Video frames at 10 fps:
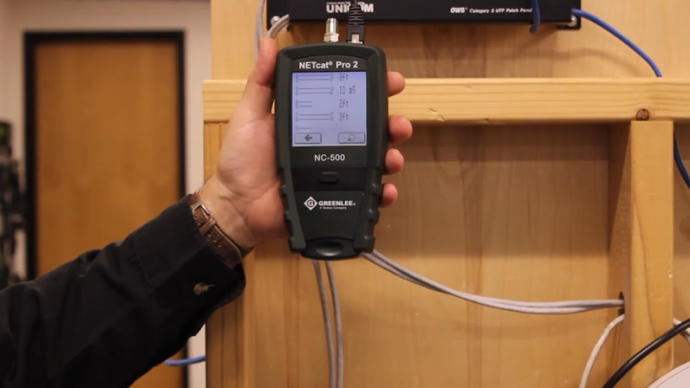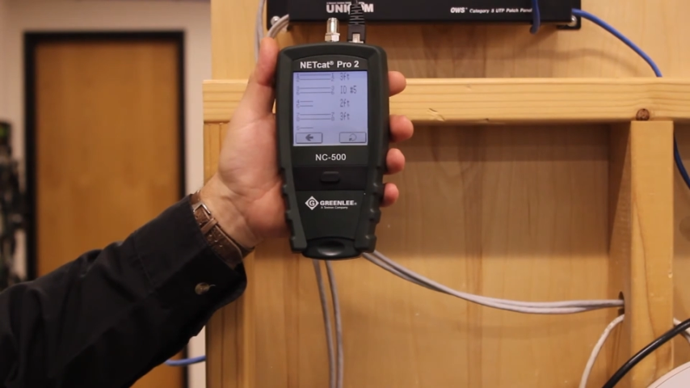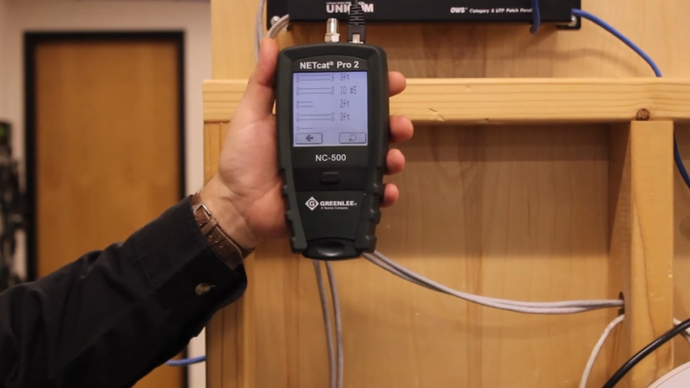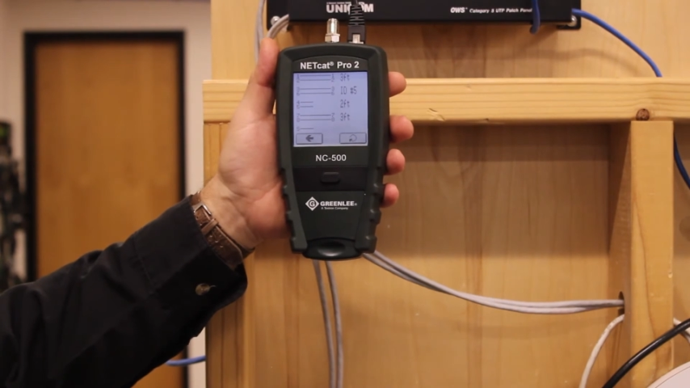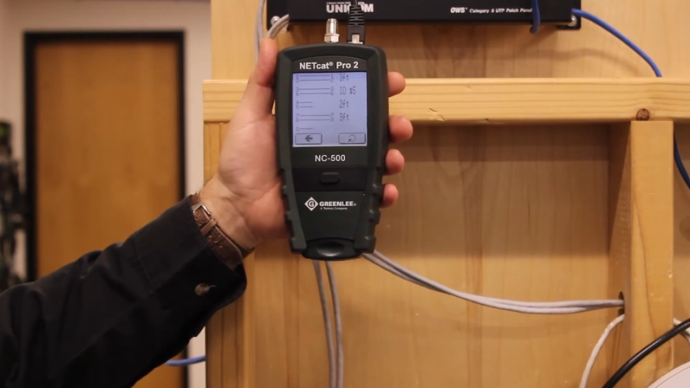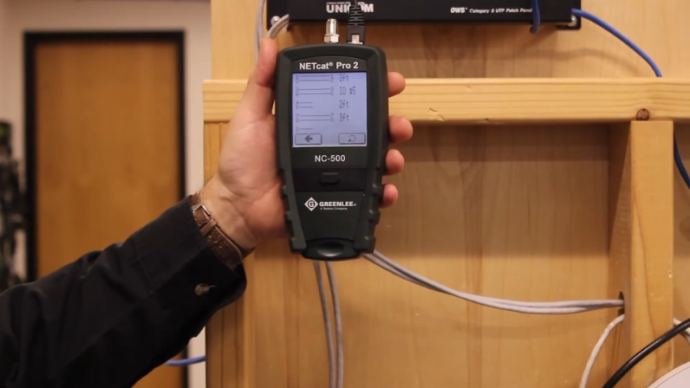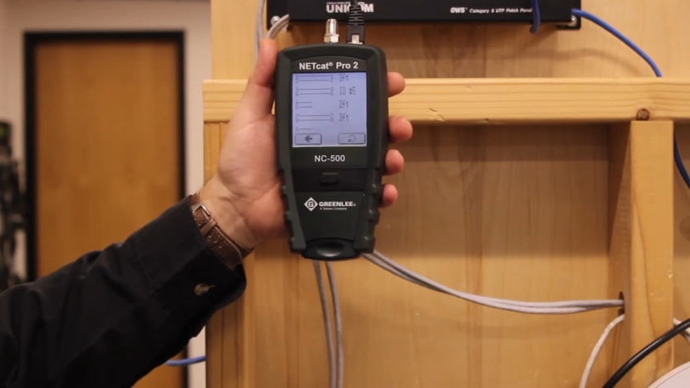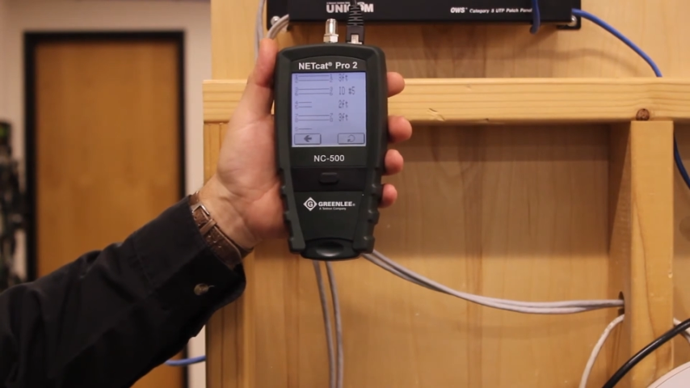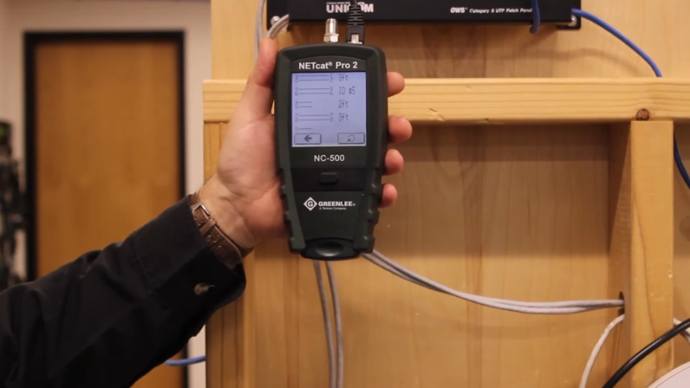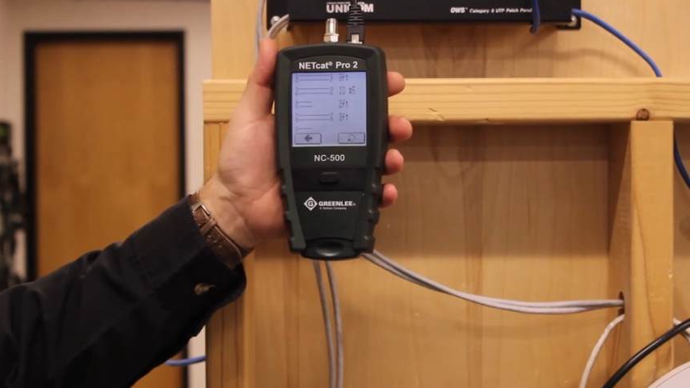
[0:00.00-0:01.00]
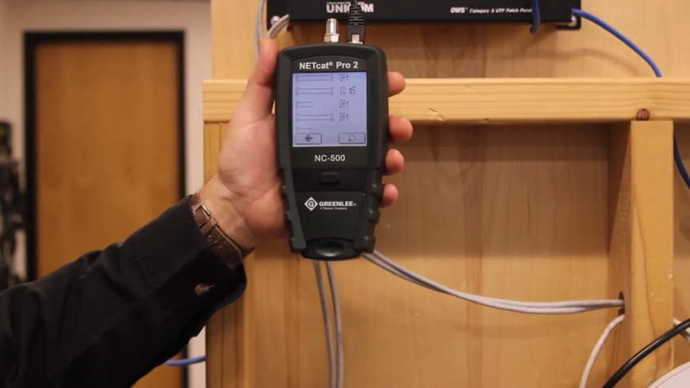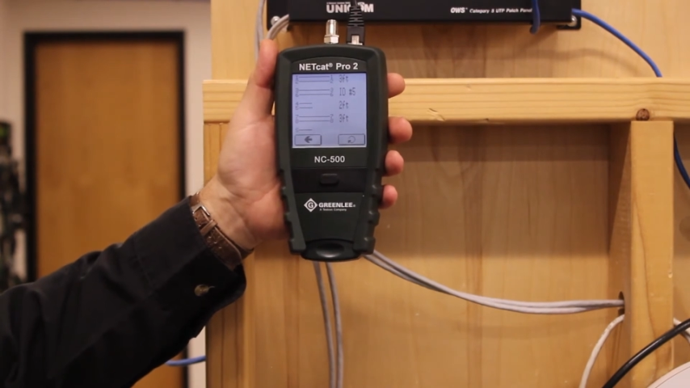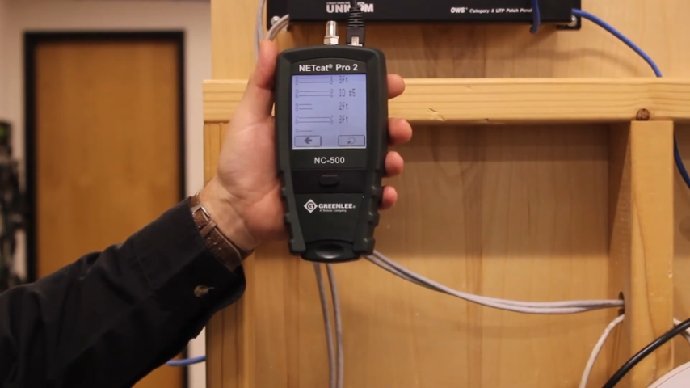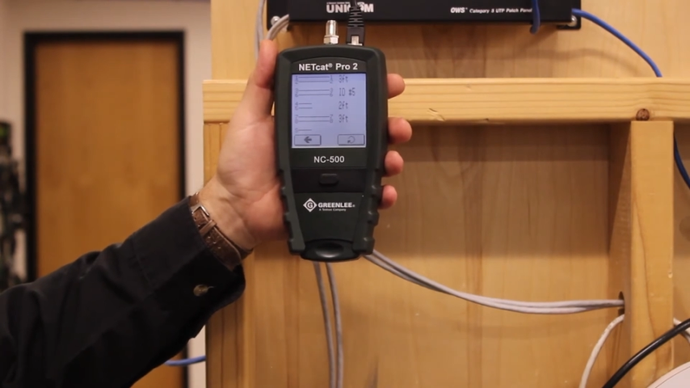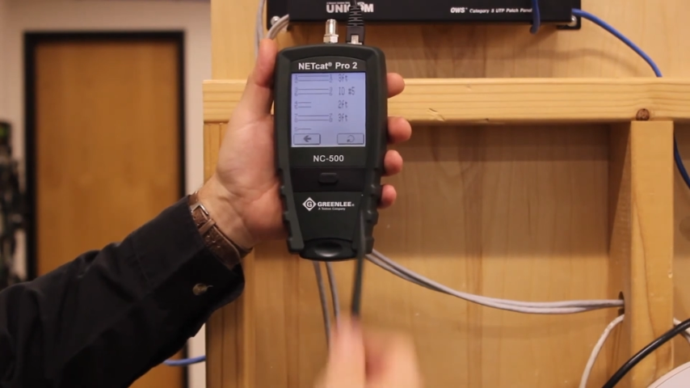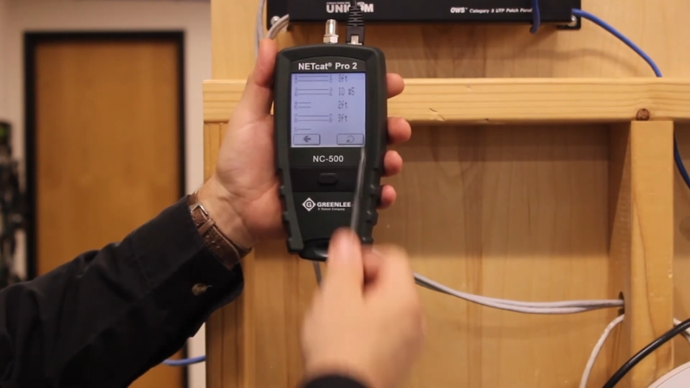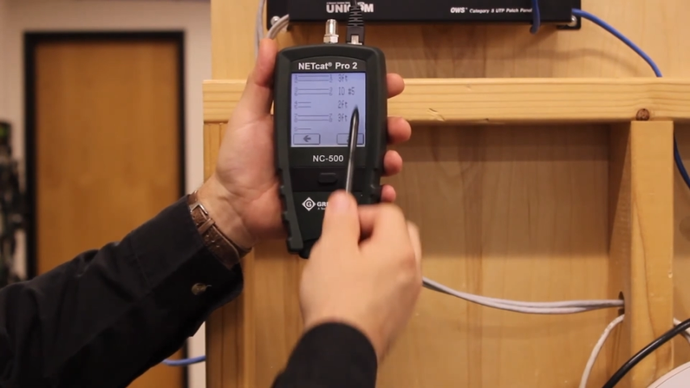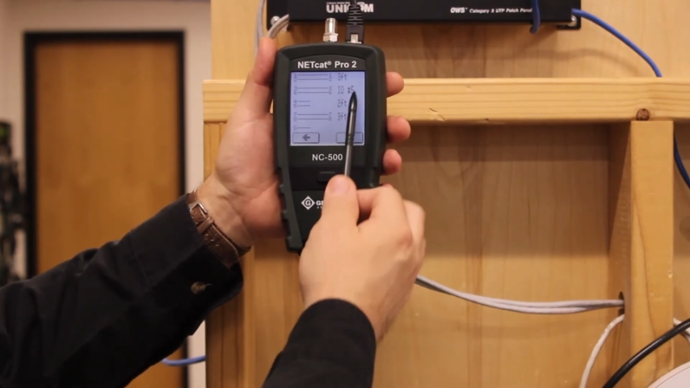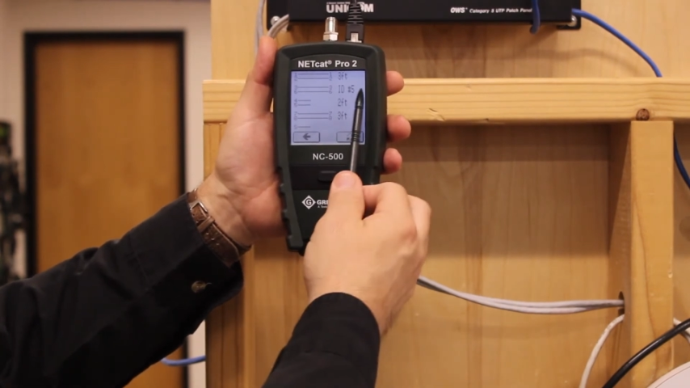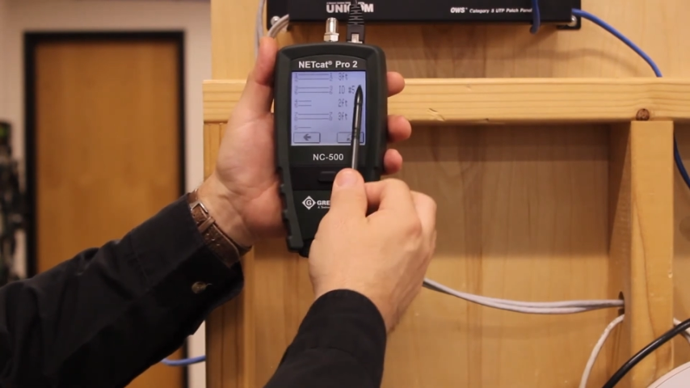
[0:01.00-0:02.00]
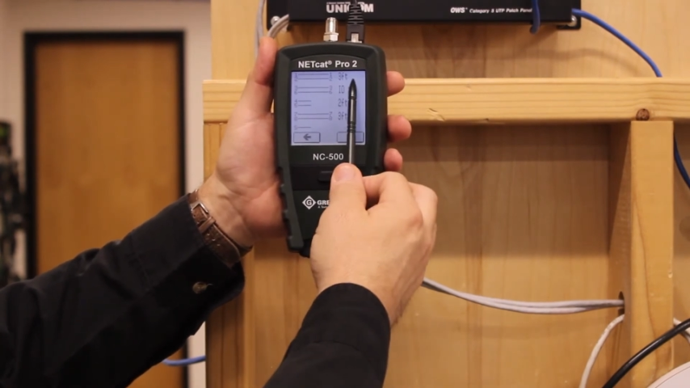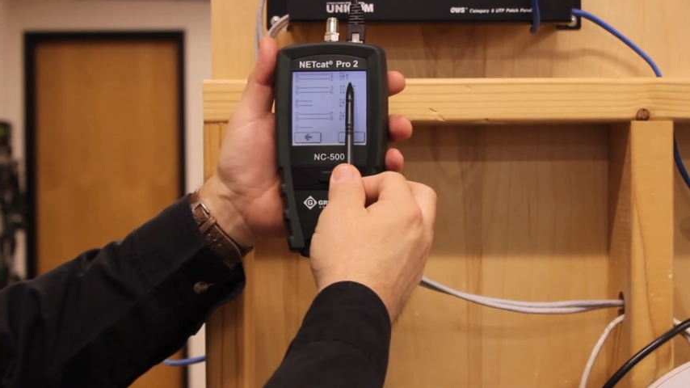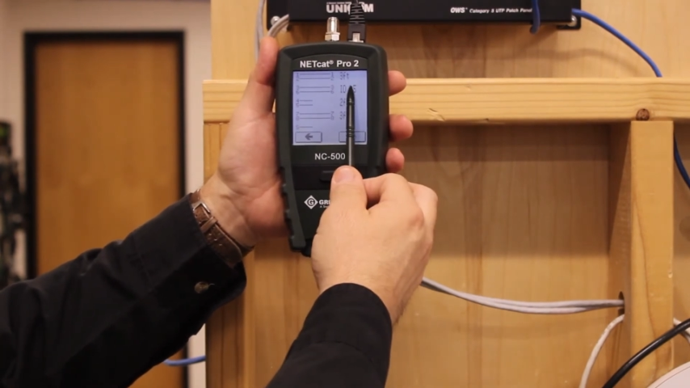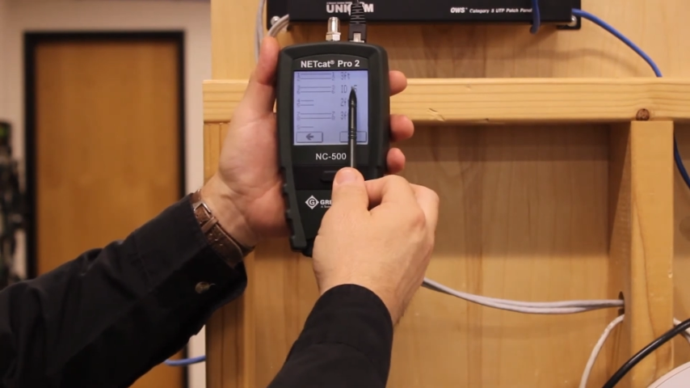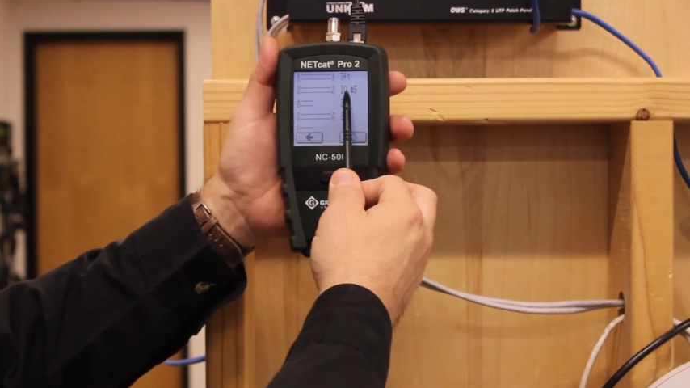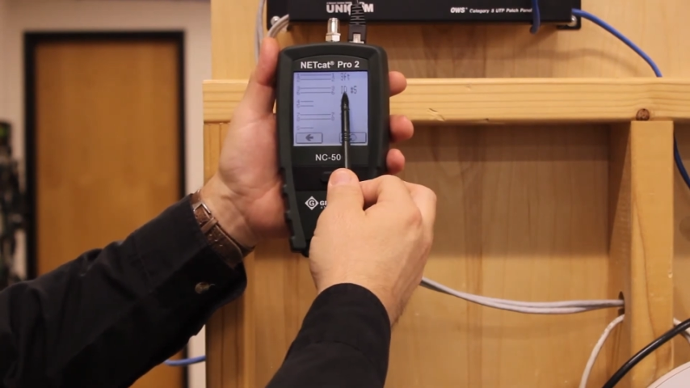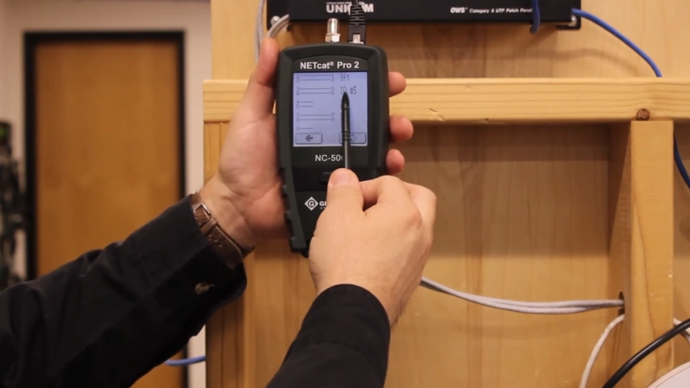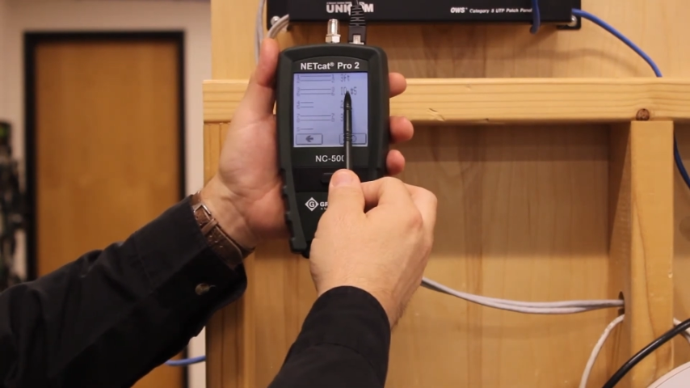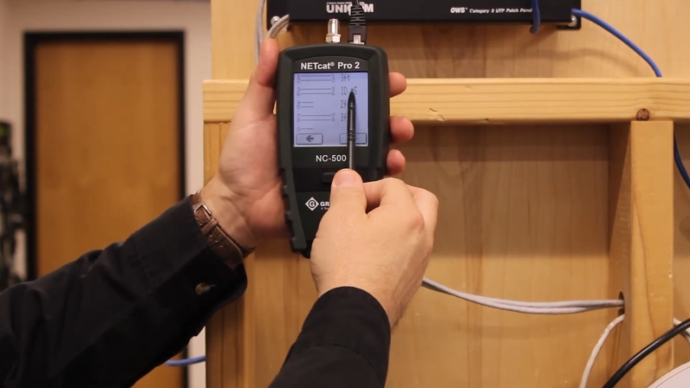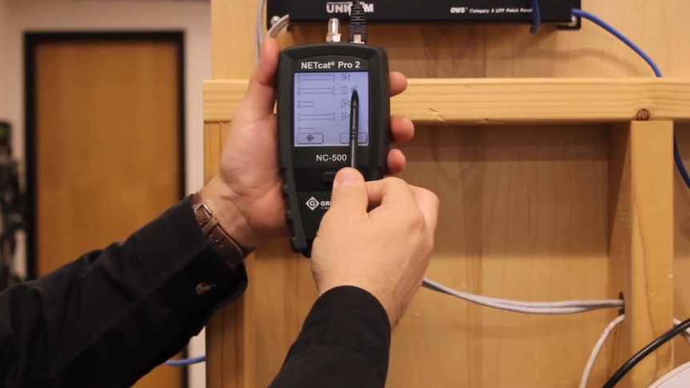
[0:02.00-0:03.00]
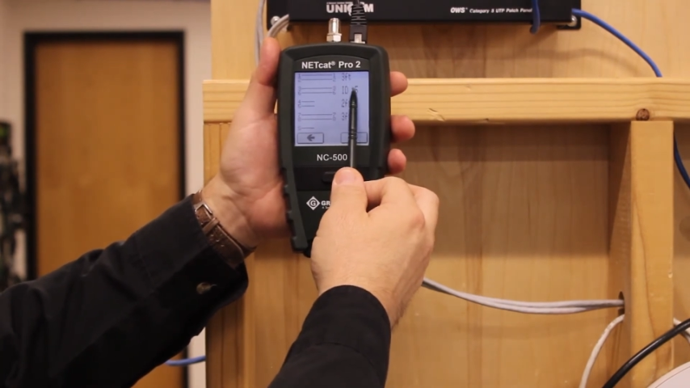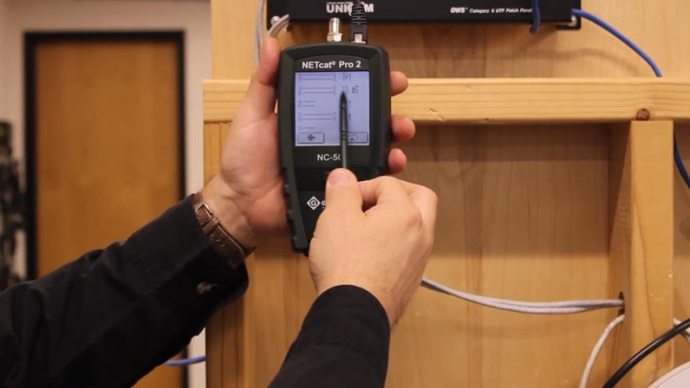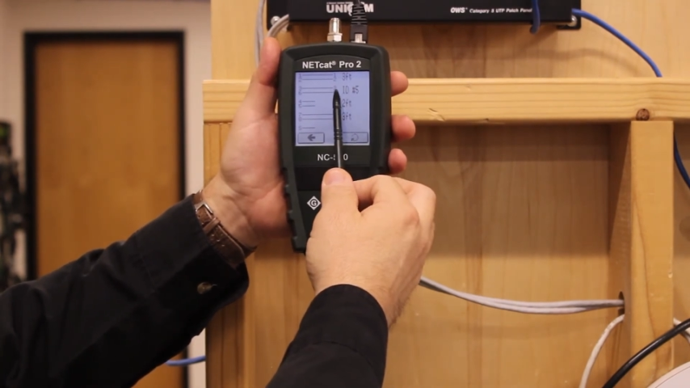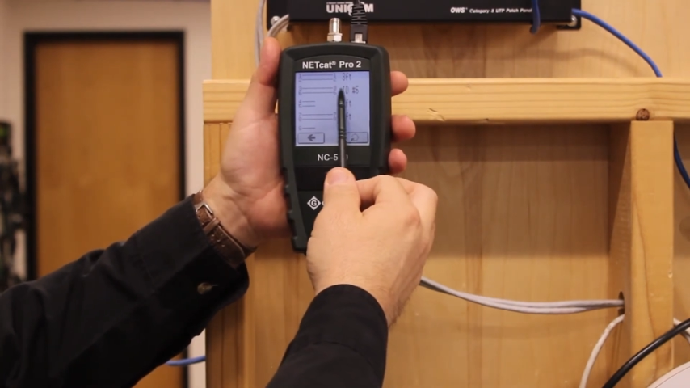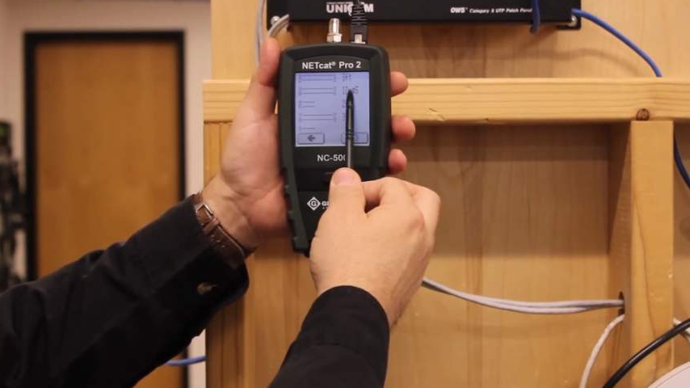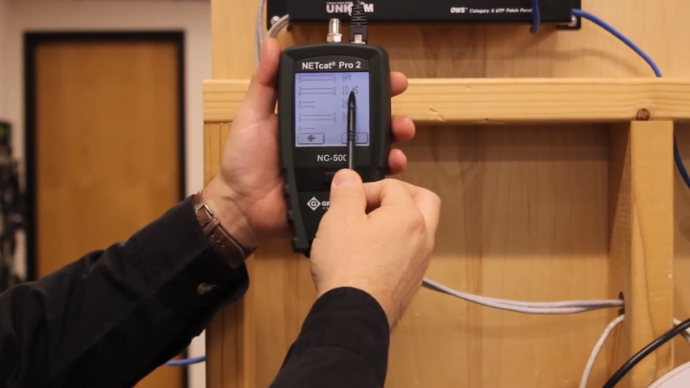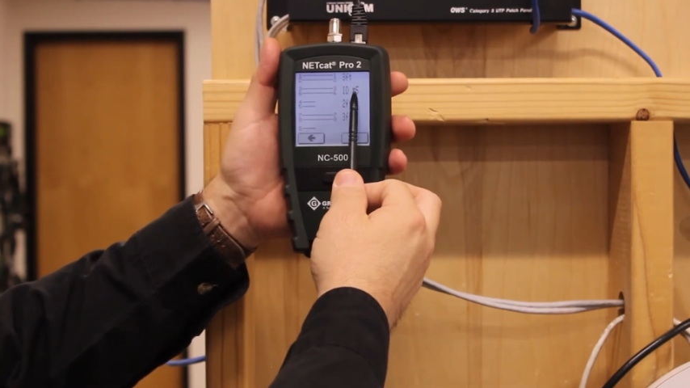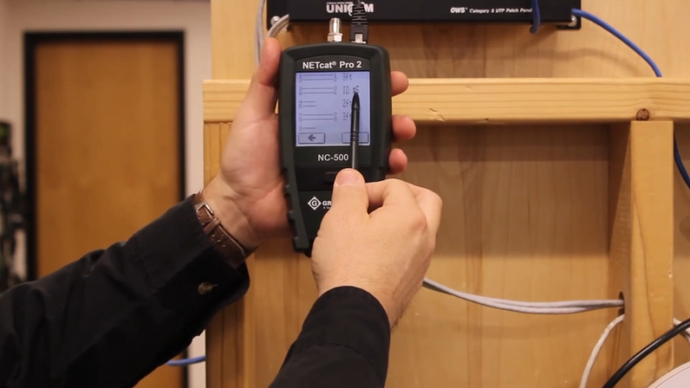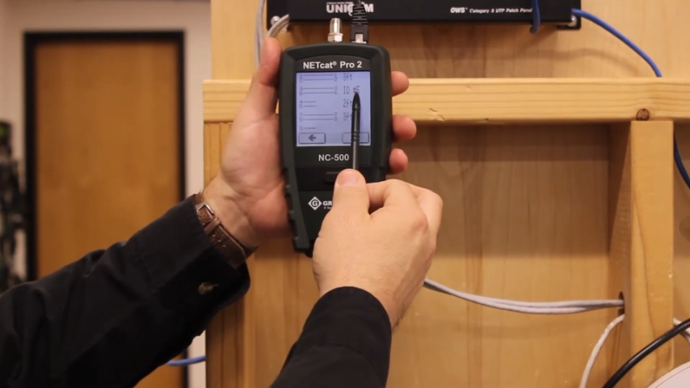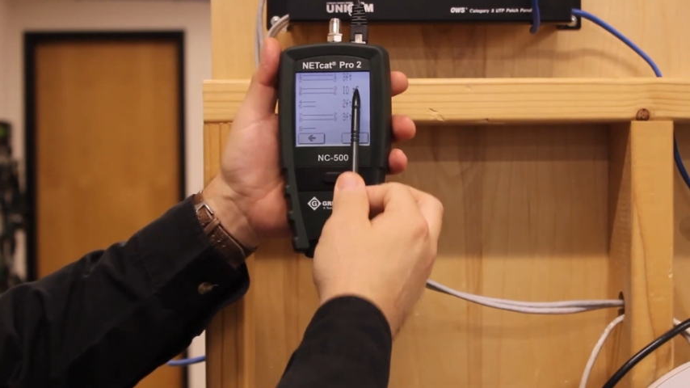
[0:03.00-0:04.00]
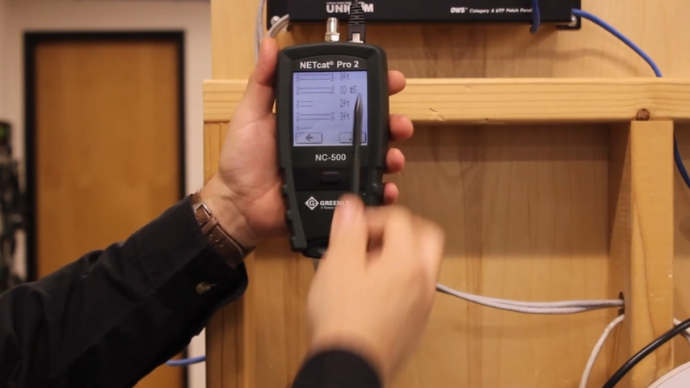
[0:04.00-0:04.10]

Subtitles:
No face is visible, so there are no lips to read.